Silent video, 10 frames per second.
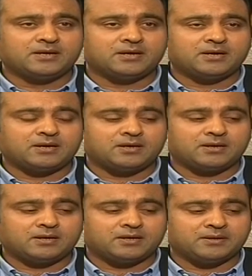
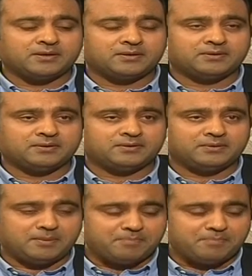the